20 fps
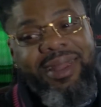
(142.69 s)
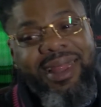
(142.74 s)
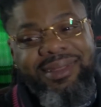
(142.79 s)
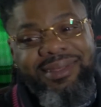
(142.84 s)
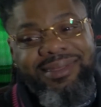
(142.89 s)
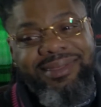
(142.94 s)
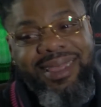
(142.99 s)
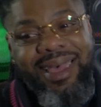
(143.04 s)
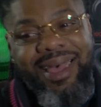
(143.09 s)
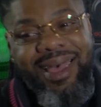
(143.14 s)
at,
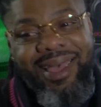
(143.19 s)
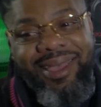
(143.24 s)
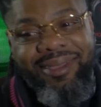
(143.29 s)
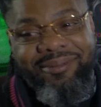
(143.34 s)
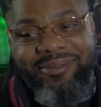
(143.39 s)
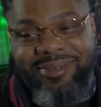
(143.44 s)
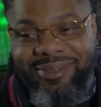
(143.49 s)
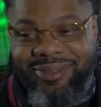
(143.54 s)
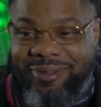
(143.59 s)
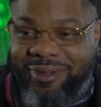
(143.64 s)
afford the time, at, the
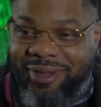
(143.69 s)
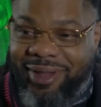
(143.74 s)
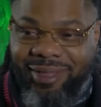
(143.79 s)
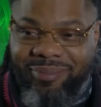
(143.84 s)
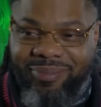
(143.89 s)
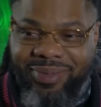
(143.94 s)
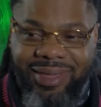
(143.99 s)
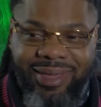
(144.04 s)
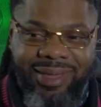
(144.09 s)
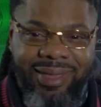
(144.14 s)
time, You know right, what I
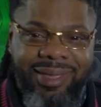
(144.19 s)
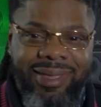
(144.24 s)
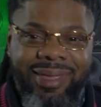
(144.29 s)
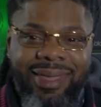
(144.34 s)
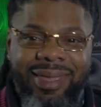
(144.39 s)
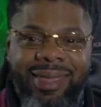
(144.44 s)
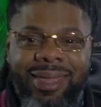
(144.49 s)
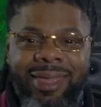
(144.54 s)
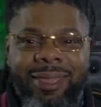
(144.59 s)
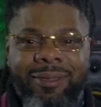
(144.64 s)
right, mean?
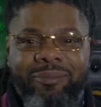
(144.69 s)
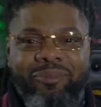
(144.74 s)
Right.